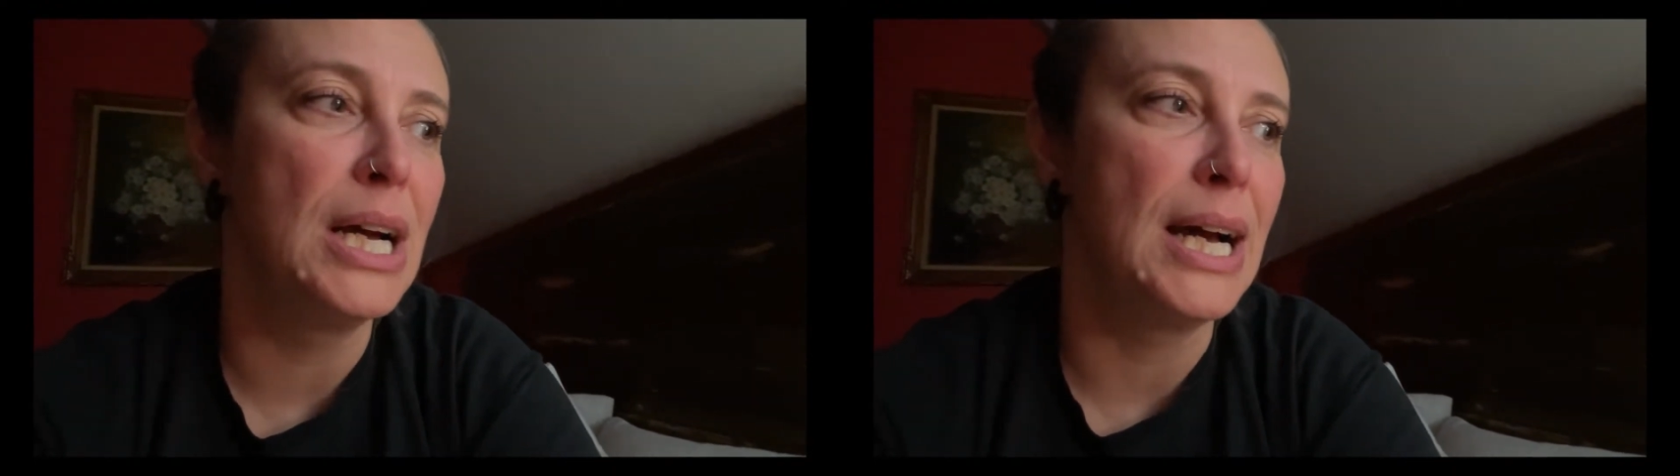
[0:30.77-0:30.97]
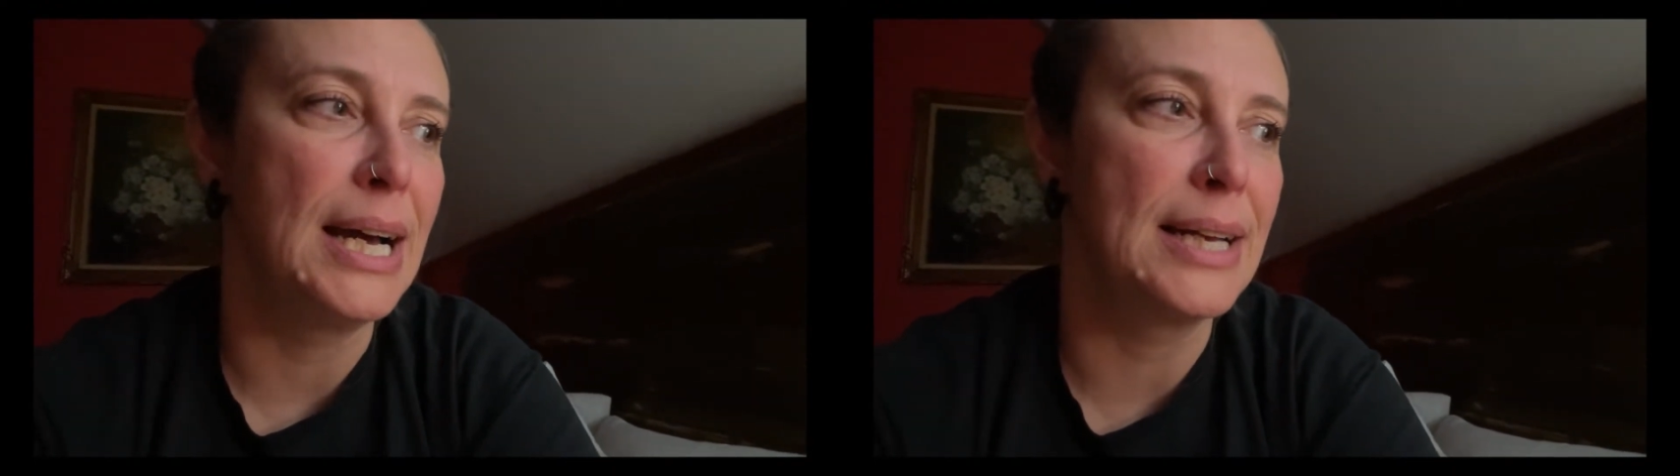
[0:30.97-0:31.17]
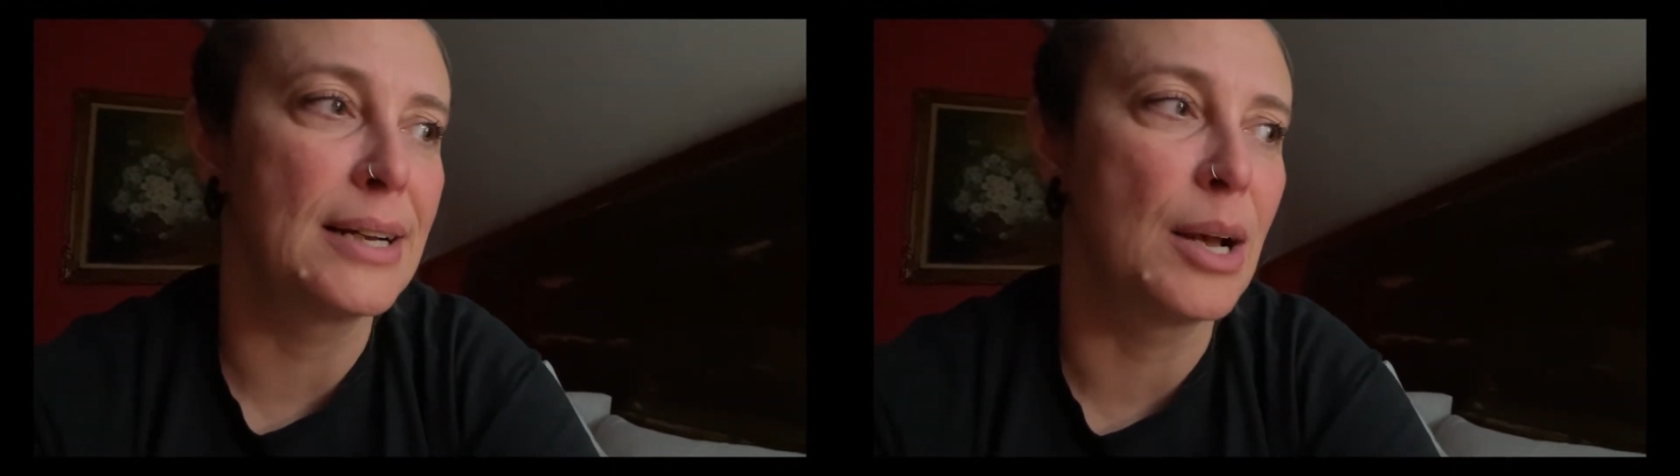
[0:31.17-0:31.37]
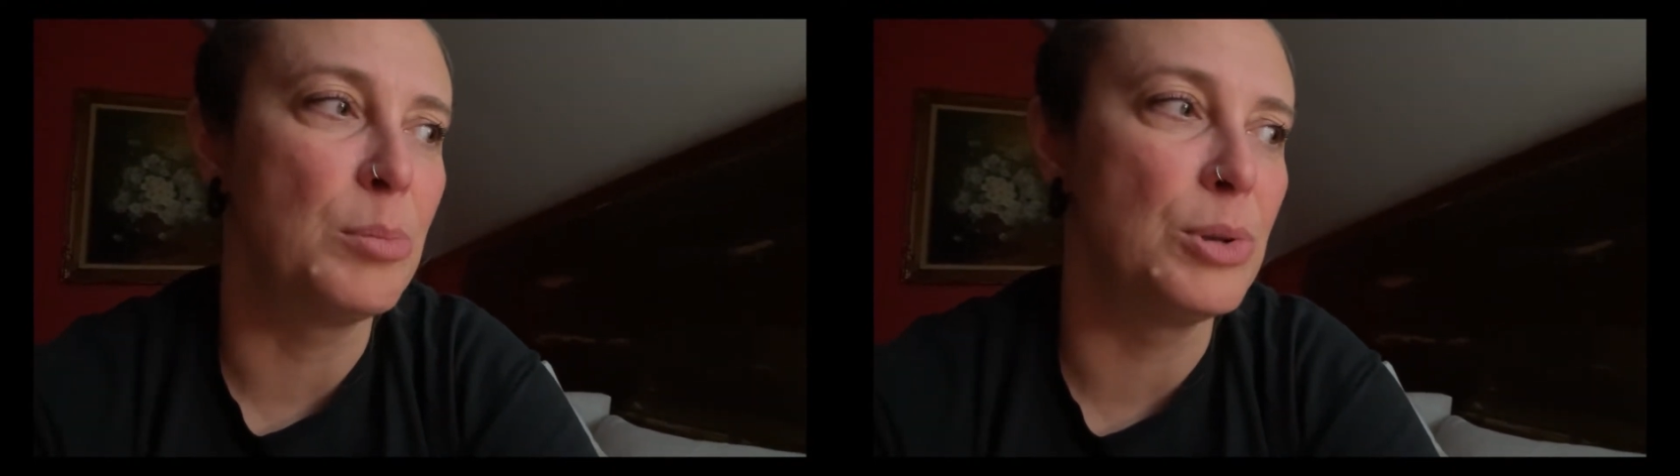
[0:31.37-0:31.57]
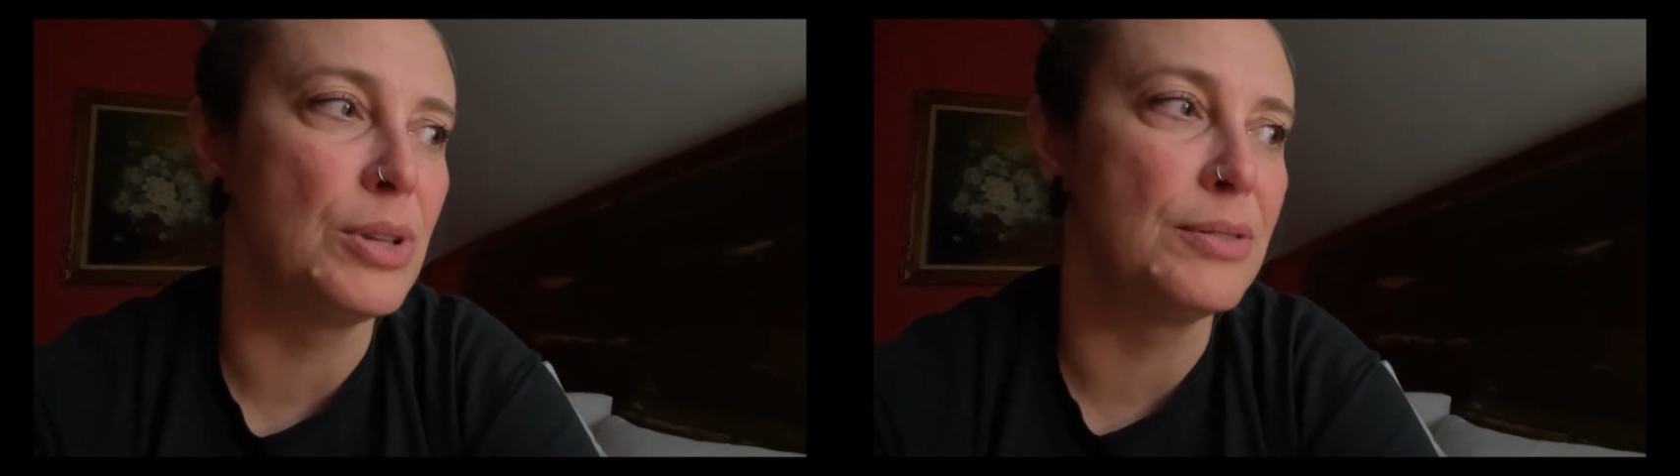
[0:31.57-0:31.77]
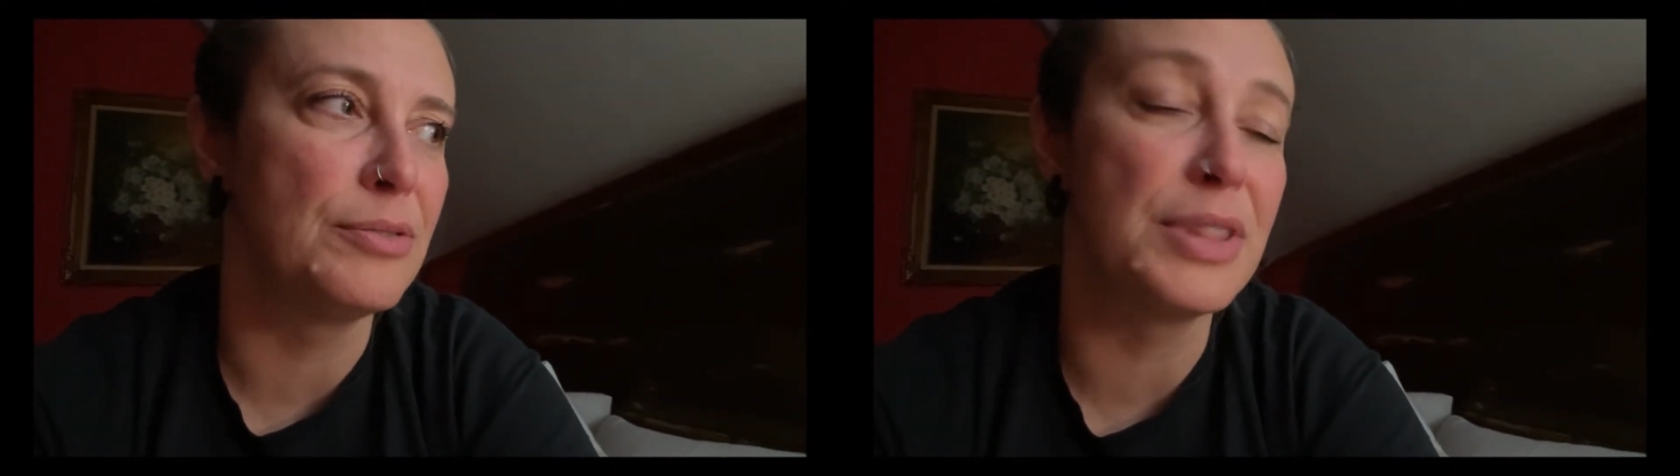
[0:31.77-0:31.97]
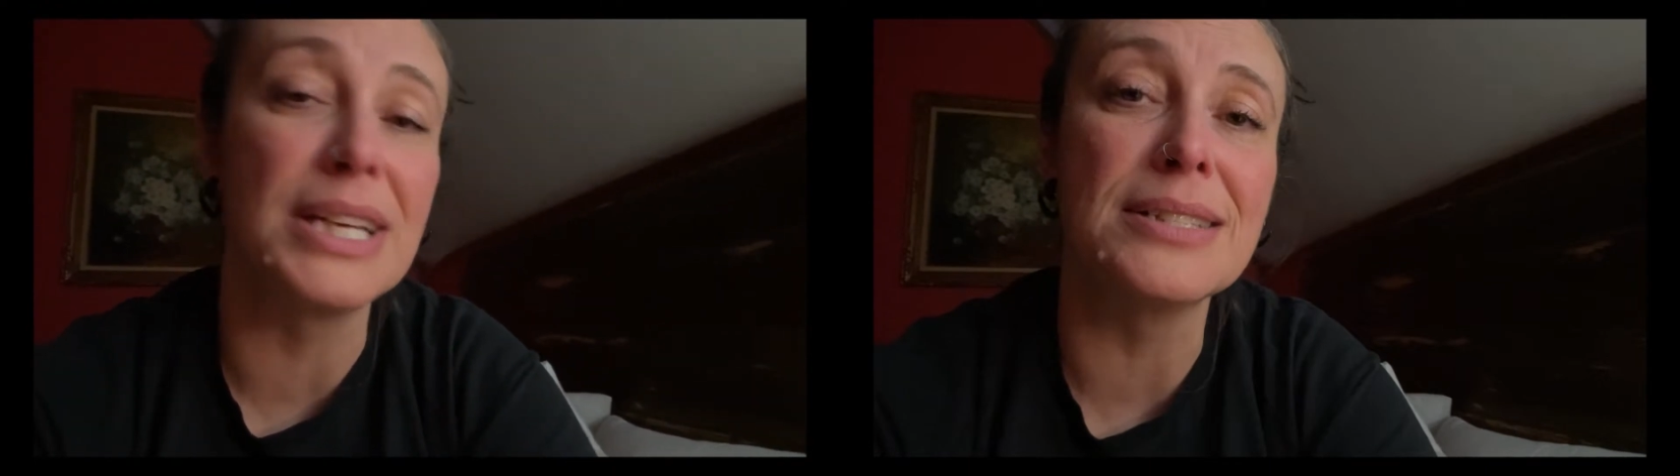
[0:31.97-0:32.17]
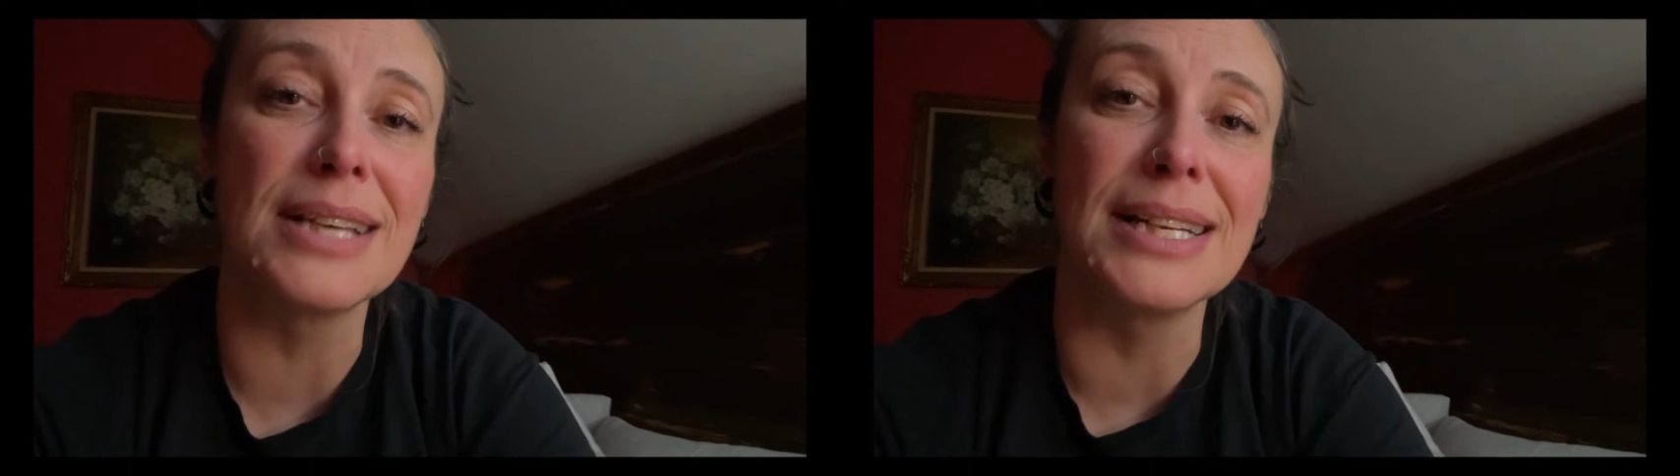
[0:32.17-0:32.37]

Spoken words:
I had a couple of things I